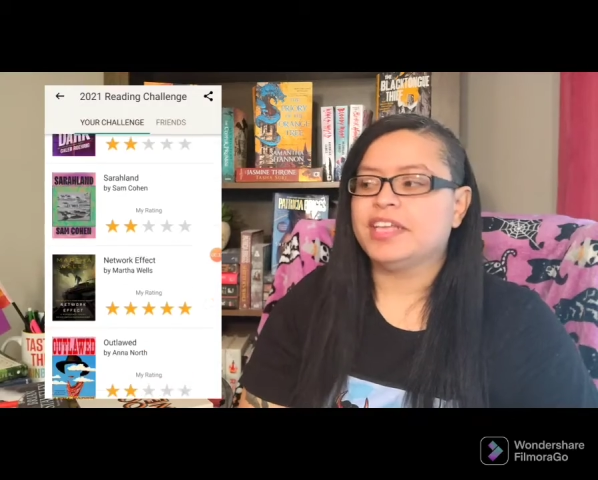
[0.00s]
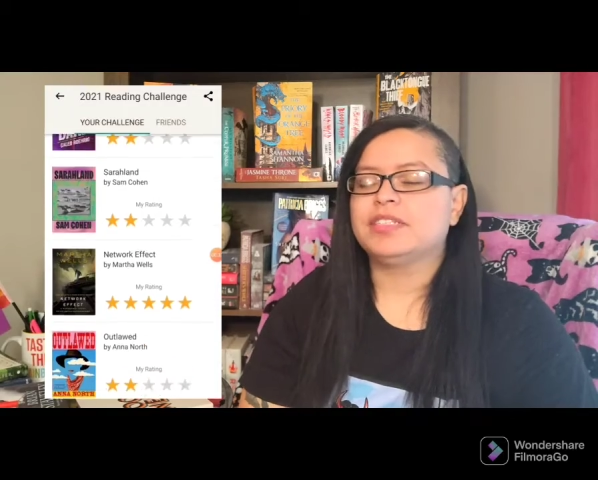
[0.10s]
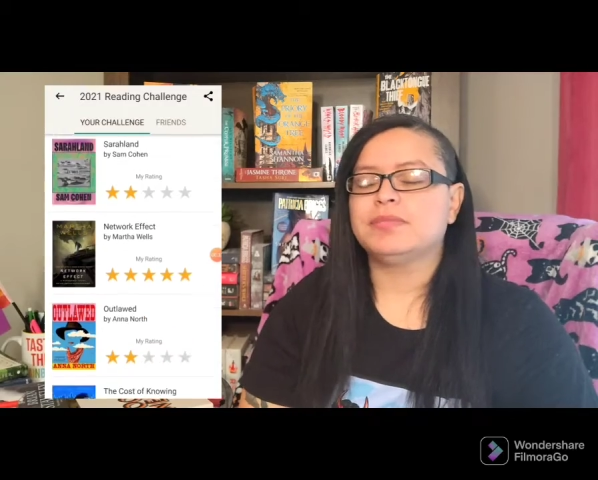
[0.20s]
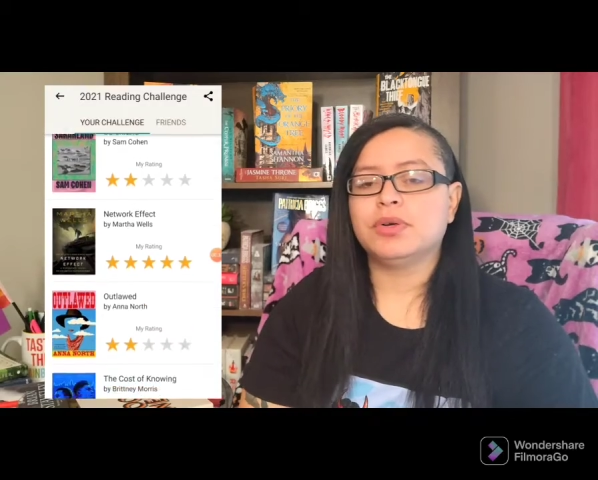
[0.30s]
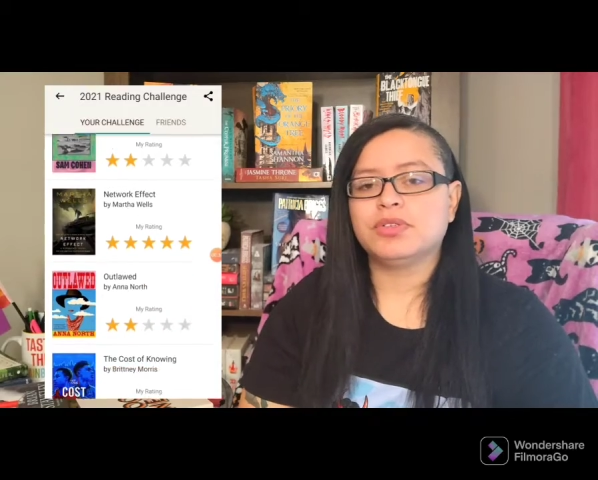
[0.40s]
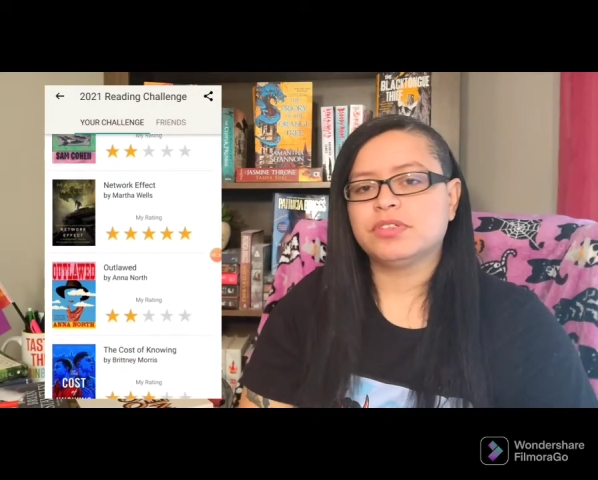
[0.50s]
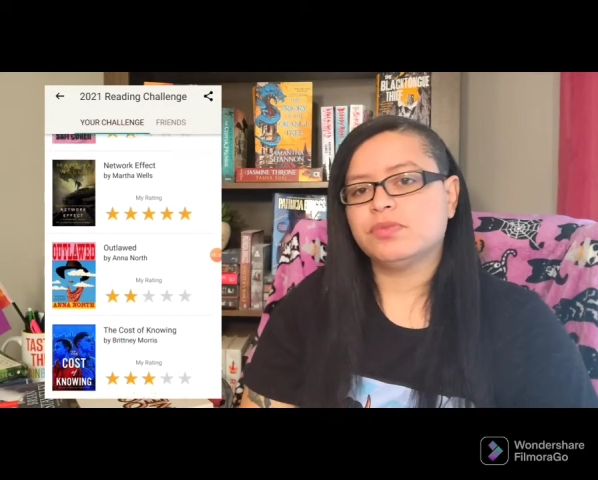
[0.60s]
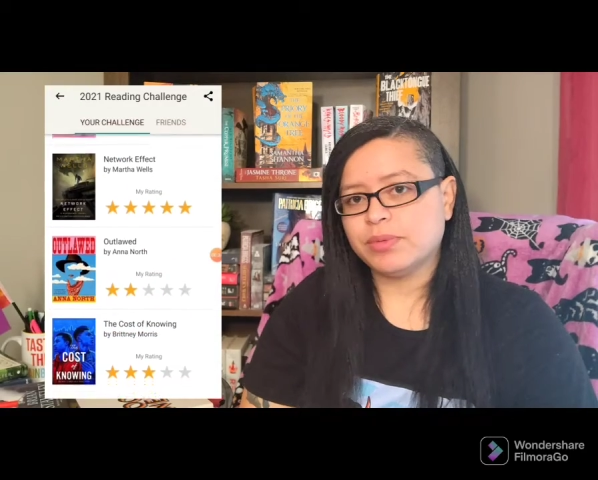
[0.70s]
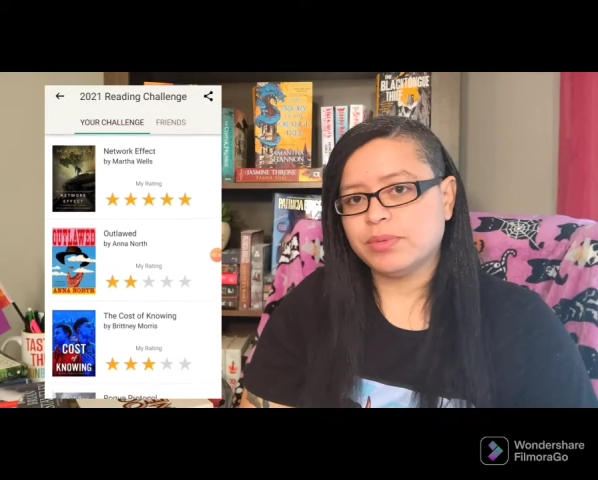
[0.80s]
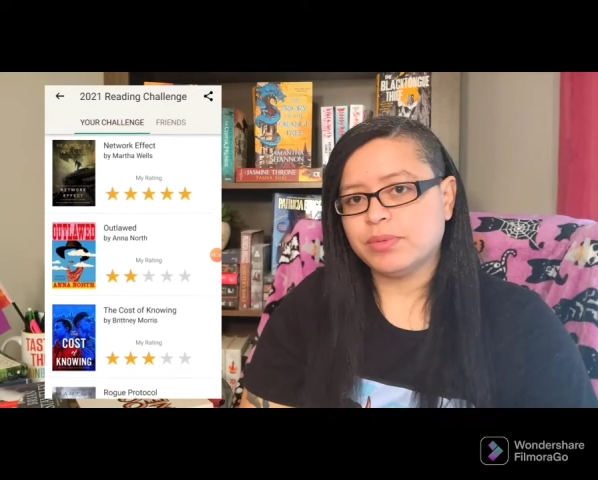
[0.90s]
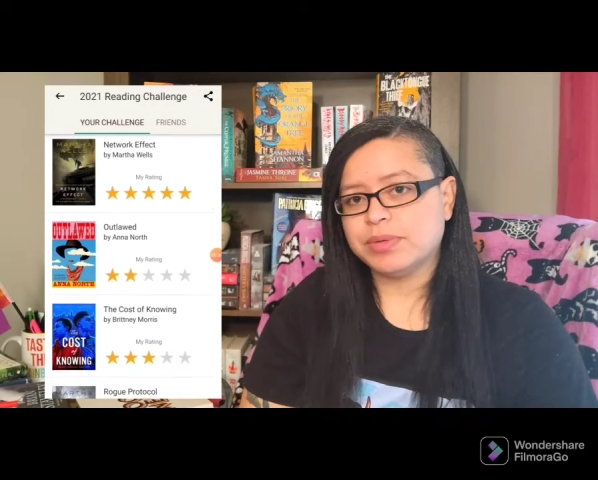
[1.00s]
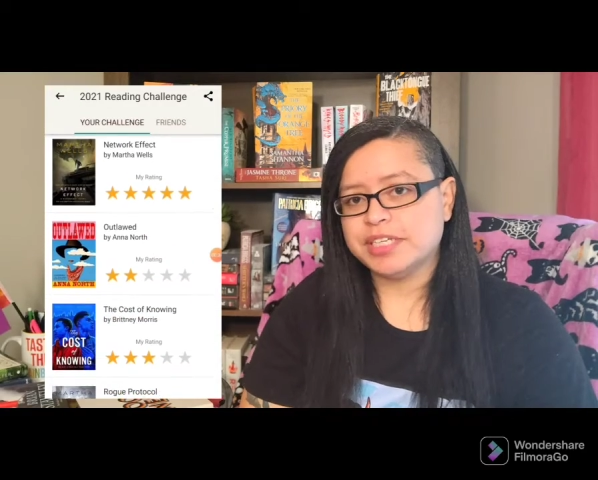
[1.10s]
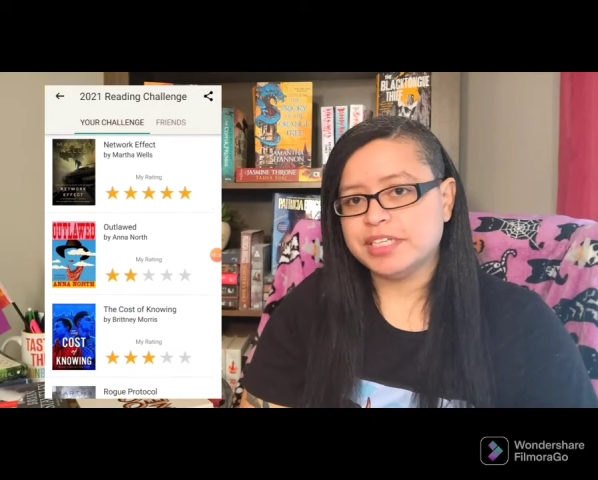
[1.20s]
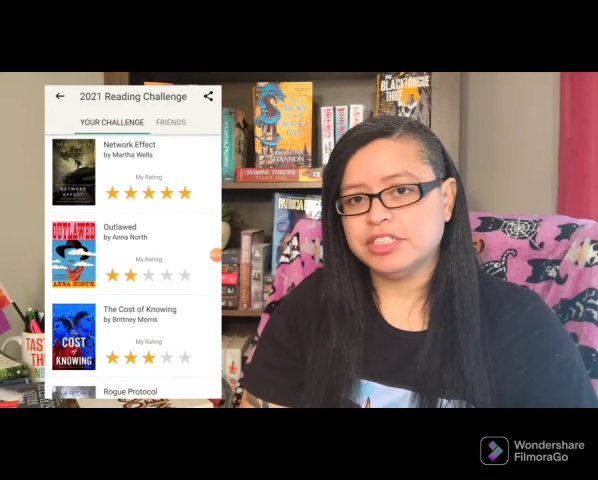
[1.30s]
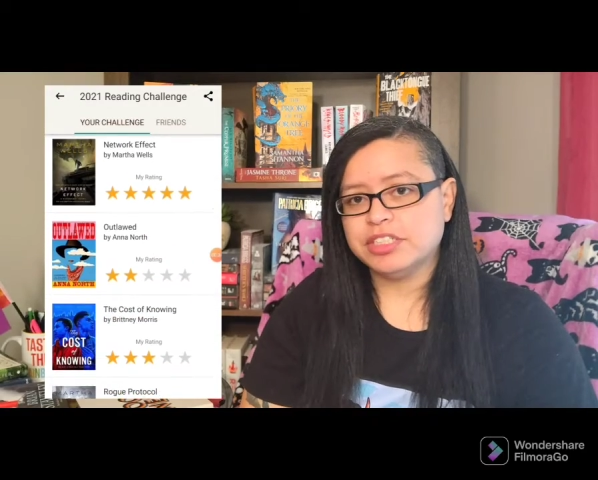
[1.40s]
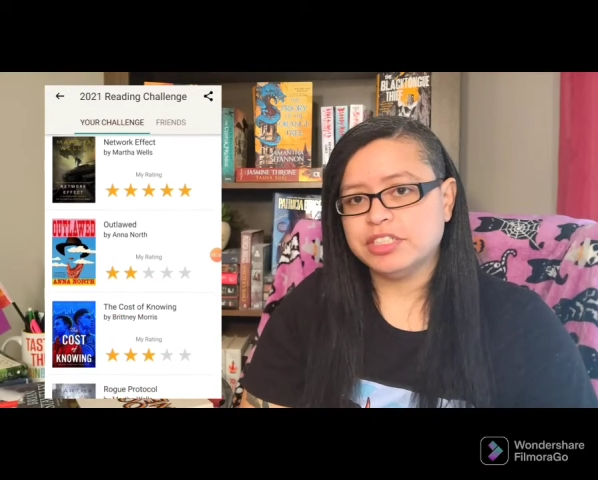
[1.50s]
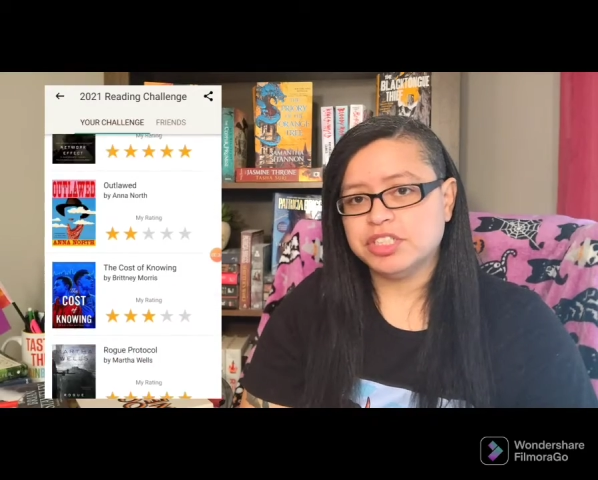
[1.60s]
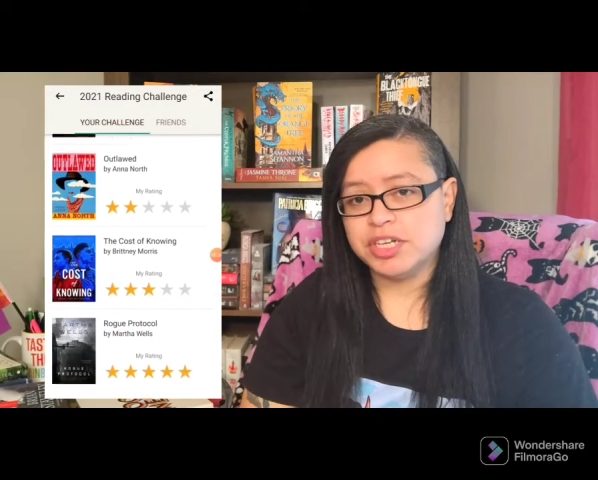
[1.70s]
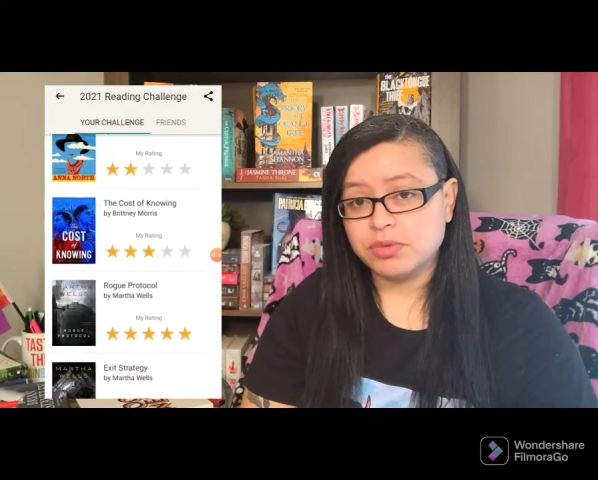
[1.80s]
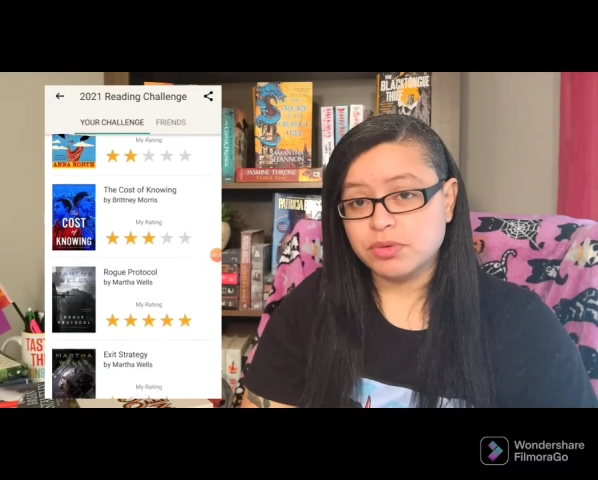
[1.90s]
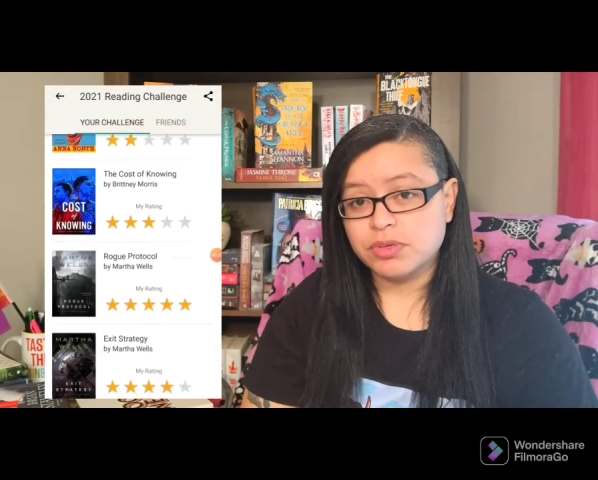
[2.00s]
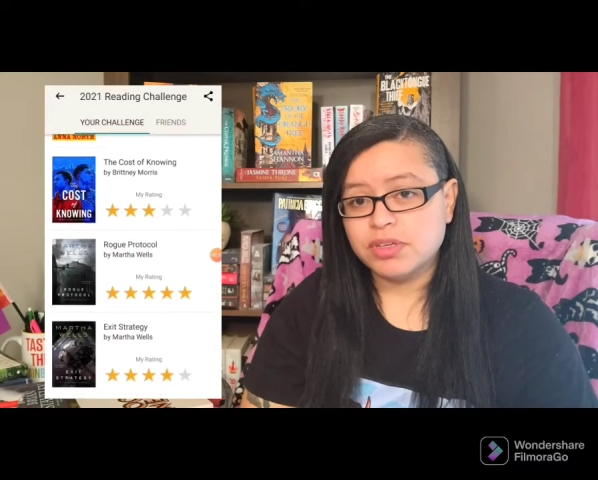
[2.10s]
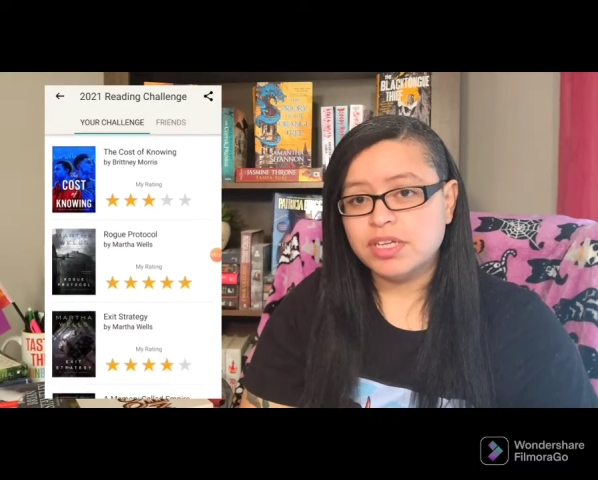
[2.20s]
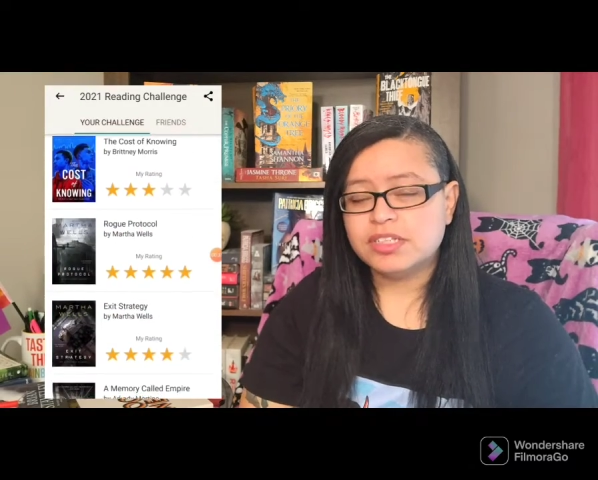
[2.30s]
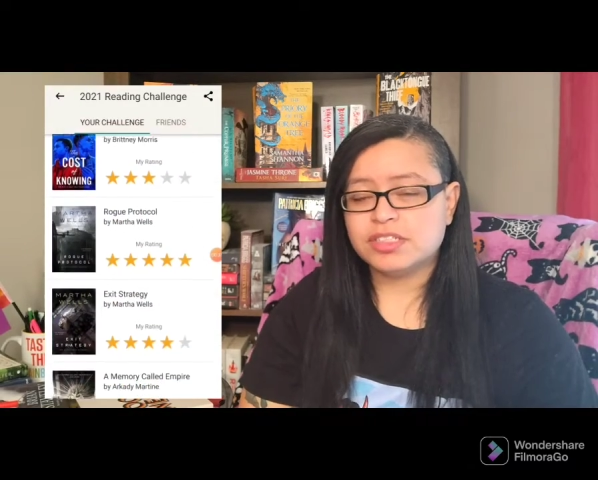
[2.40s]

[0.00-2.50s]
That's most of what I read in general,